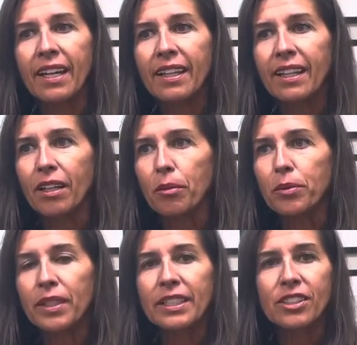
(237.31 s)
that are
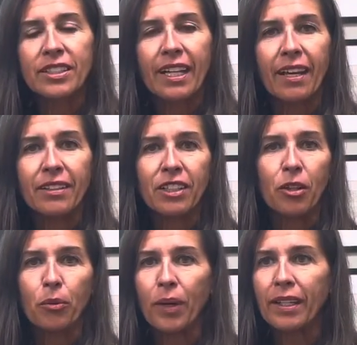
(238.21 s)
really just,
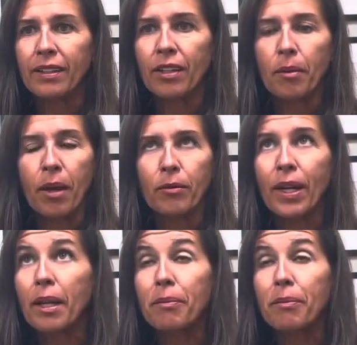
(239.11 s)
right up